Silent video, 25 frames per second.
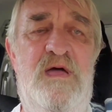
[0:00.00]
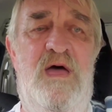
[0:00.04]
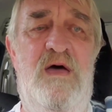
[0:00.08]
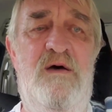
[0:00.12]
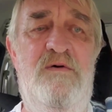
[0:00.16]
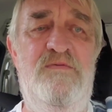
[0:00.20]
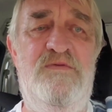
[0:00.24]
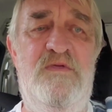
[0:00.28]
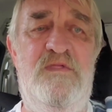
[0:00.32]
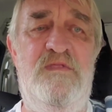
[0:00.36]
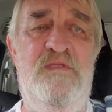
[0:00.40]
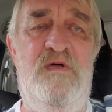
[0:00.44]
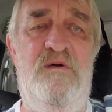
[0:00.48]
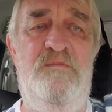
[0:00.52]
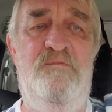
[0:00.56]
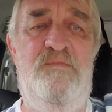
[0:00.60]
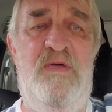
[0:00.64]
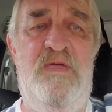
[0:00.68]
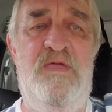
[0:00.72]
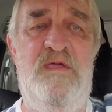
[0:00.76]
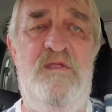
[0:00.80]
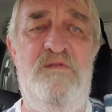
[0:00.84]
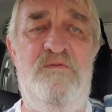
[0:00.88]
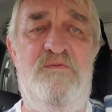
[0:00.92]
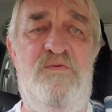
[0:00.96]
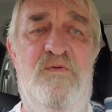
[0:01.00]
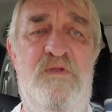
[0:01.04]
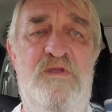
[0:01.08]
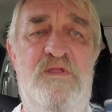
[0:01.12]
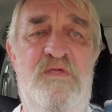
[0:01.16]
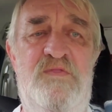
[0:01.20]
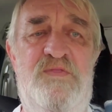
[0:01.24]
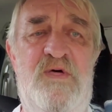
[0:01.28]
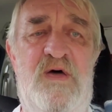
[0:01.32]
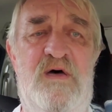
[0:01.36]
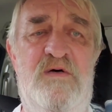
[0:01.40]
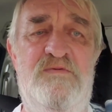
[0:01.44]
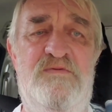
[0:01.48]
I was end up paying
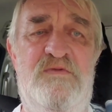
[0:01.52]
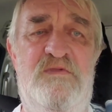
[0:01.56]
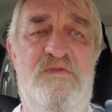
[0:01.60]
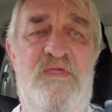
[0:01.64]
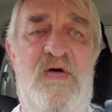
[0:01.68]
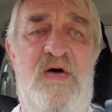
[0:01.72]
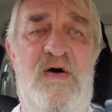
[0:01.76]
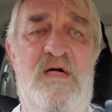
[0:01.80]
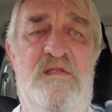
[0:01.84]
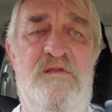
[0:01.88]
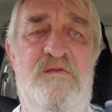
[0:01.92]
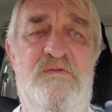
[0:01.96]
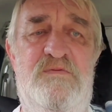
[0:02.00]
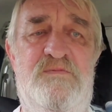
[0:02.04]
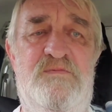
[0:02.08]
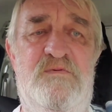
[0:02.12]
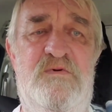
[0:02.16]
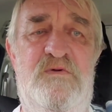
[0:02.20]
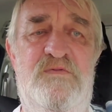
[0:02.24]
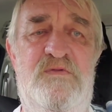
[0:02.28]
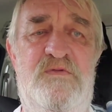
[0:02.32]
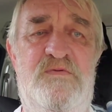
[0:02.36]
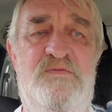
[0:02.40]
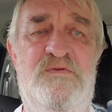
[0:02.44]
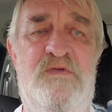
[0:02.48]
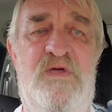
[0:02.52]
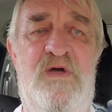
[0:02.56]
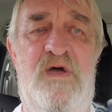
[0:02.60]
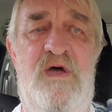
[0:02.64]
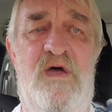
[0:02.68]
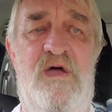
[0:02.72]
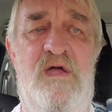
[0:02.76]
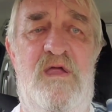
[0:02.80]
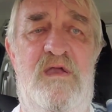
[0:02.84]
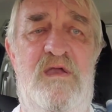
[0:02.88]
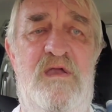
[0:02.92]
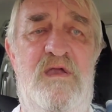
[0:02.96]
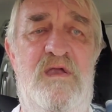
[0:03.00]
$20,000 for this
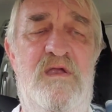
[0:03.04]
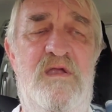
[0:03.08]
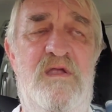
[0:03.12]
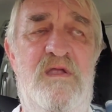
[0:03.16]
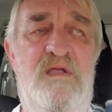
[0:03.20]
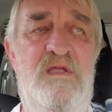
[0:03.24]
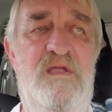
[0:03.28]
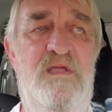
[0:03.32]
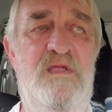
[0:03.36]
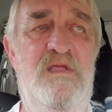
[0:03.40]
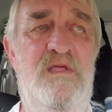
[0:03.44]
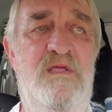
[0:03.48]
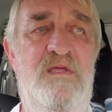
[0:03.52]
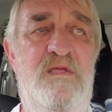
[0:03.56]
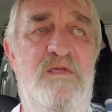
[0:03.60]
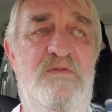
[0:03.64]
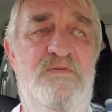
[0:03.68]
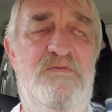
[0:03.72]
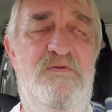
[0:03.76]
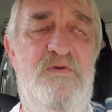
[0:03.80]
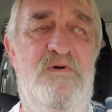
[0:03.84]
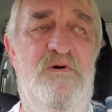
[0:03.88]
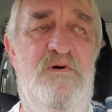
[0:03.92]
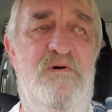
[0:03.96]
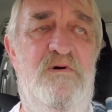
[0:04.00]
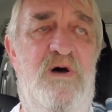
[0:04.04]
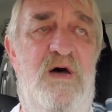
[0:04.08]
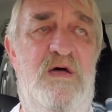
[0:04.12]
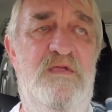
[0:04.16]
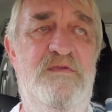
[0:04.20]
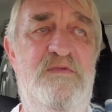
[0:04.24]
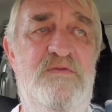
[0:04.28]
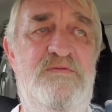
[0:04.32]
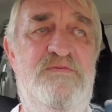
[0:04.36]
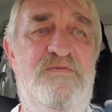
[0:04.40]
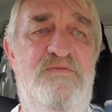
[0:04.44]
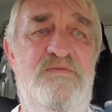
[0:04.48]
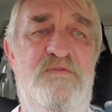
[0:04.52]
car. So I
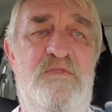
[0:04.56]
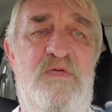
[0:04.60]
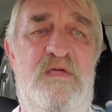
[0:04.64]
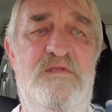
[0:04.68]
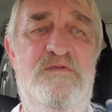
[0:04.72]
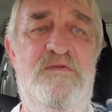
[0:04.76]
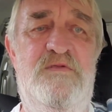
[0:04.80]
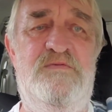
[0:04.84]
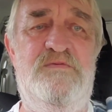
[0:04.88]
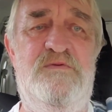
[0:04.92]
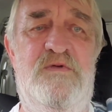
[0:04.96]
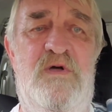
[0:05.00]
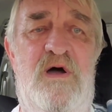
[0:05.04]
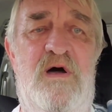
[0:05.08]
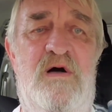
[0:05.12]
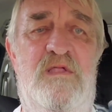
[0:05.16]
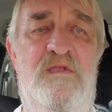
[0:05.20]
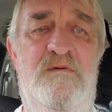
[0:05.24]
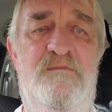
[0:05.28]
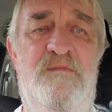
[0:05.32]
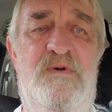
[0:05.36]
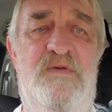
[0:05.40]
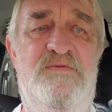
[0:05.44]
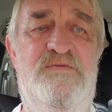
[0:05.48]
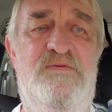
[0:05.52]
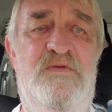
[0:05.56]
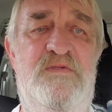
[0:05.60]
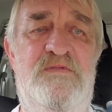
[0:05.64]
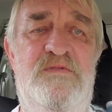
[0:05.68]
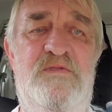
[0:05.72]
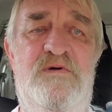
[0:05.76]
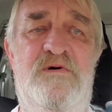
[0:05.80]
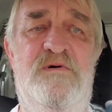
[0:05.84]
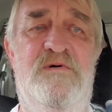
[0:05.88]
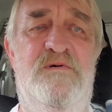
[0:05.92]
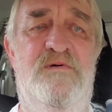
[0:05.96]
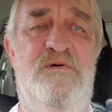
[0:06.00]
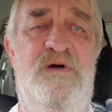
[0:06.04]
just called him. I said,
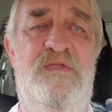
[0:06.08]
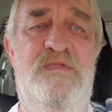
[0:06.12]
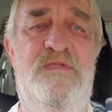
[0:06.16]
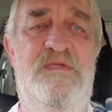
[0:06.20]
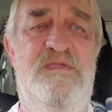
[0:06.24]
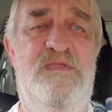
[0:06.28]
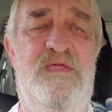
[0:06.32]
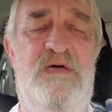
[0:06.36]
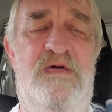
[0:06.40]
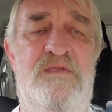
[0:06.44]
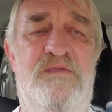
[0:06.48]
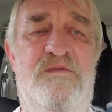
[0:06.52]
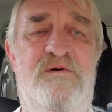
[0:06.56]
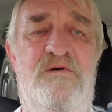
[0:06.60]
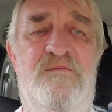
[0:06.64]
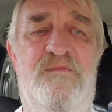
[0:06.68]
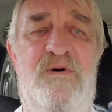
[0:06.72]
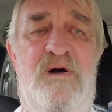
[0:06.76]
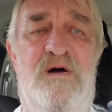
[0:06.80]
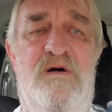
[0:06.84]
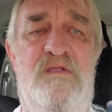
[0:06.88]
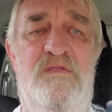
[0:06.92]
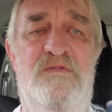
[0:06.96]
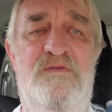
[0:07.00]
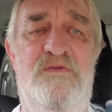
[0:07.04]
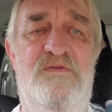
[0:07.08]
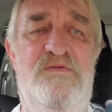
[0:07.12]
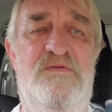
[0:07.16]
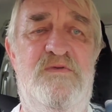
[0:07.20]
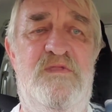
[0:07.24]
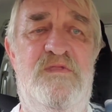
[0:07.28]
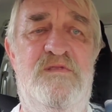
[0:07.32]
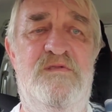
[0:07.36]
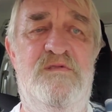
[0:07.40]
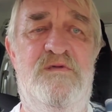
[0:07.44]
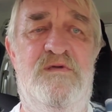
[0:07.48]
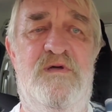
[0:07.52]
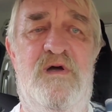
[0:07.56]
no, I did not know about all these
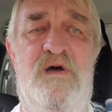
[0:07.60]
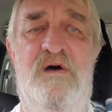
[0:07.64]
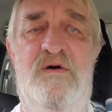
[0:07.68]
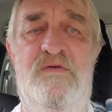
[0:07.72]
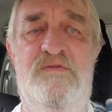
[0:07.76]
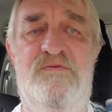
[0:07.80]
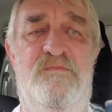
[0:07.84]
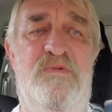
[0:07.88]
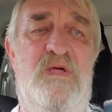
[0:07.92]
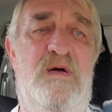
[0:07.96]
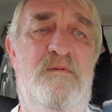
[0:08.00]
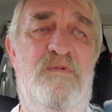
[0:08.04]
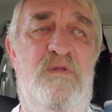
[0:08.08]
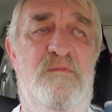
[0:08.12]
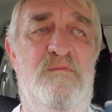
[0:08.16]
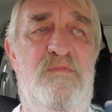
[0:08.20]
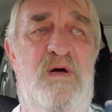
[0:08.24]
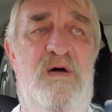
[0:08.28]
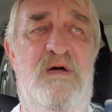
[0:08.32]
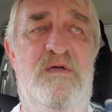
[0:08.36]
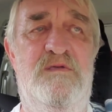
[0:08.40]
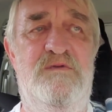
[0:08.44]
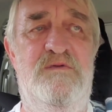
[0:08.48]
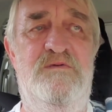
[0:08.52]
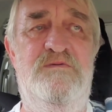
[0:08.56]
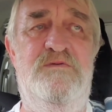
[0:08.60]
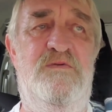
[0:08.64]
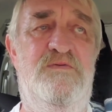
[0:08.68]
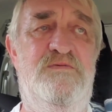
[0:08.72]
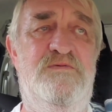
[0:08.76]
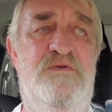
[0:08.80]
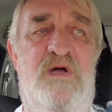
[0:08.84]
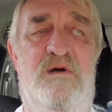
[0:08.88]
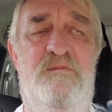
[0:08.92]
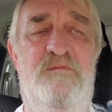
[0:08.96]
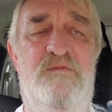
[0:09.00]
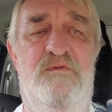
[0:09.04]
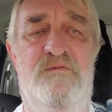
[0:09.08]
hidden costs, blah, blah, blah. You
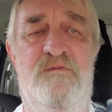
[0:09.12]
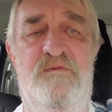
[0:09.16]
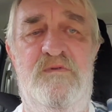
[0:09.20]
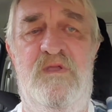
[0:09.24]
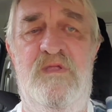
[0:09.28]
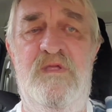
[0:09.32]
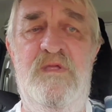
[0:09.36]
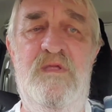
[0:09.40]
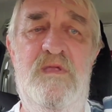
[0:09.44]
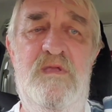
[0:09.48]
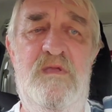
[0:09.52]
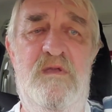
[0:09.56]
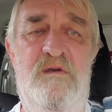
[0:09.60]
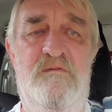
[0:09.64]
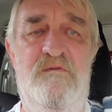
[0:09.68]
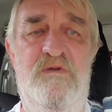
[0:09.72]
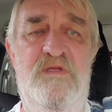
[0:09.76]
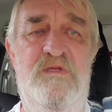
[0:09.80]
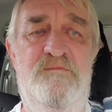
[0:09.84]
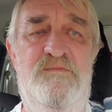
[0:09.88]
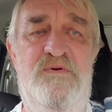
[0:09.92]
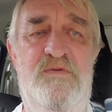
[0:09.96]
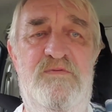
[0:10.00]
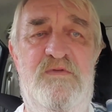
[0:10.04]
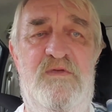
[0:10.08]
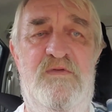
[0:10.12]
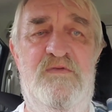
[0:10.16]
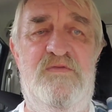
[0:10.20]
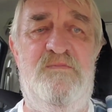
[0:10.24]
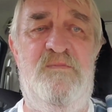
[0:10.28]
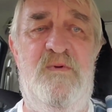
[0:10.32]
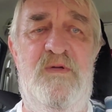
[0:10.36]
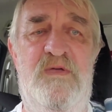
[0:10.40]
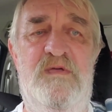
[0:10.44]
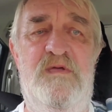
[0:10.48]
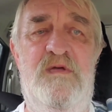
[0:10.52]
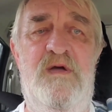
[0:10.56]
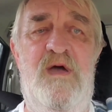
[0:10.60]
just come and
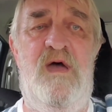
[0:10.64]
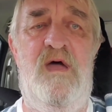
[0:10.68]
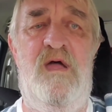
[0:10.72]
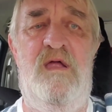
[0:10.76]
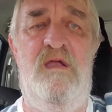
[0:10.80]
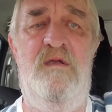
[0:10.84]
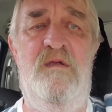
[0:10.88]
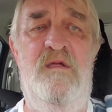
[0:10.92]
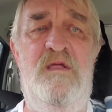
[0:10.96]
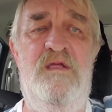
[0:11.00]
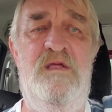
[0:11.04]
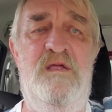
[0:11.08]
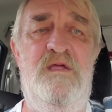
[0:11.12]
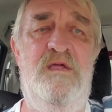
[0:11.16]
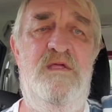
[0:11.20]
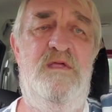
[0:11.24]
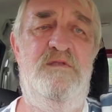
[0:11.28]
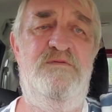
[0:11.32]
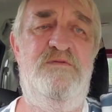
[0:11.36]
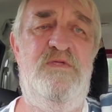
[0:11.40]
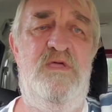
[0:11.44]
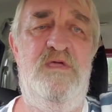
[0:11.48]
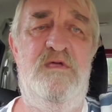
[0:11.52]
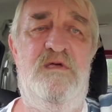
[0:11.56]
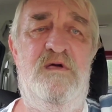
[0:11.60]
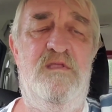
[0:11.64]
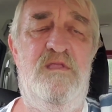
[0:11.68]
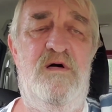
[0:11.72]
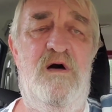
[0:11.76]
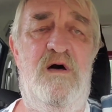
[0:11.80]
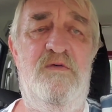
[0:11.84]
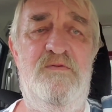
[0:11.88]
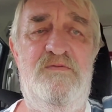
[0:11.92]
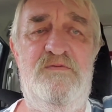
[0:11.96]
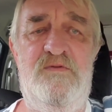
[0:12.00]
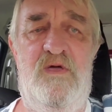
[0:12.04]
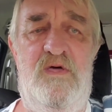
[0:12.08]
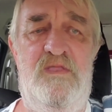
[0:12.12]
repossess my car. Take a
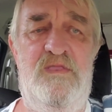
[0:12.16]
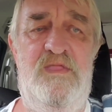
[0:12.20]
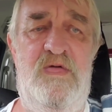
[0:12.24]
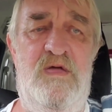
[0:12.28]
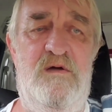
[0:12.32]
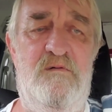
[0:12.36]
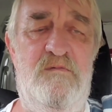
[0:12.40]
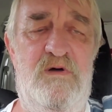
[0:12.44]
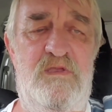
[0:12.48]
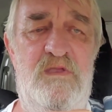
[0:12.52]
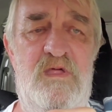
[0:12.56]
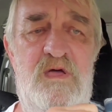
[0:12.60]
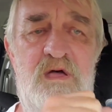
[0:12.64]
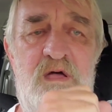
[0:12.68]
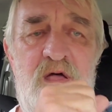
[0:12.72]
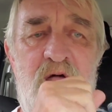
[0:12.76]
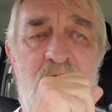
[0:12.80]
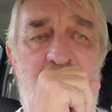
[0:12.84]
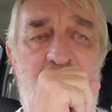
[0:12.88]
loss on that one.